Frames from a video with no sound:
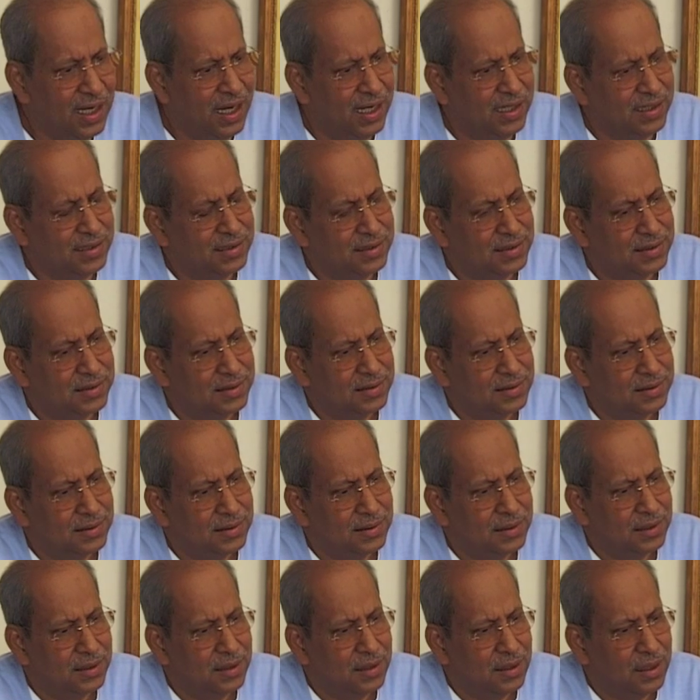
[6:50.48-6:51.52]
and endless,
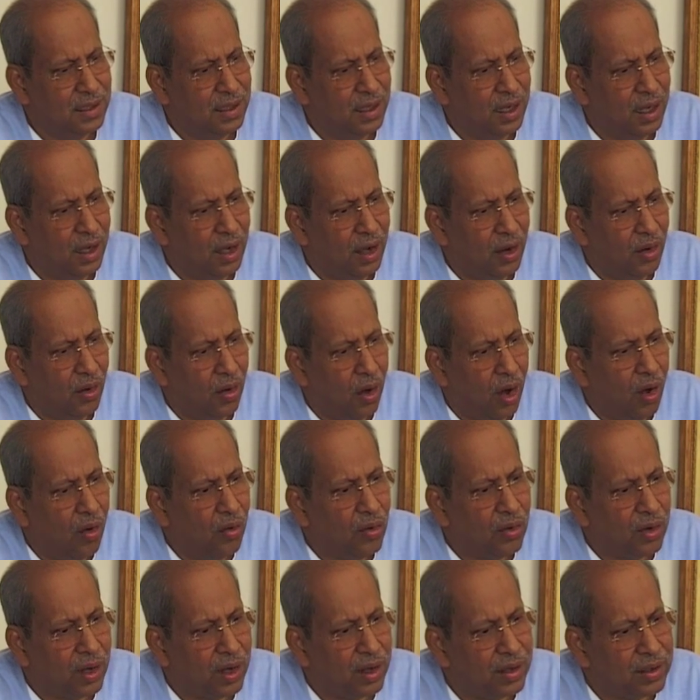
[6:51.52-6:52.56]

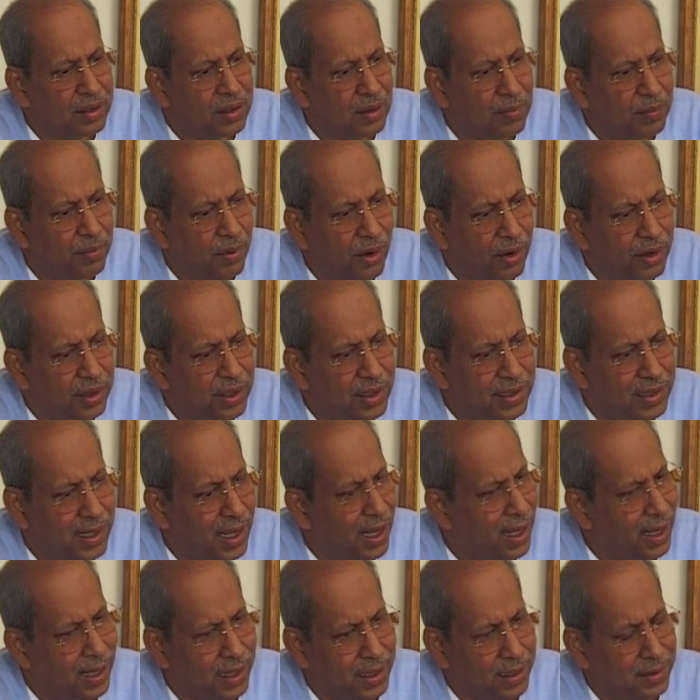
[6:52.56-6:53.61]
how can the body
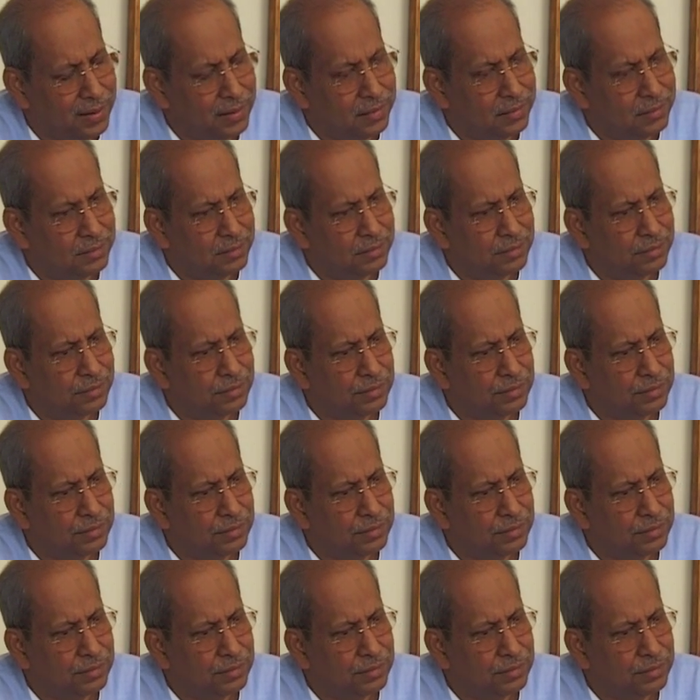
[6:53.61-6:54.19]
die?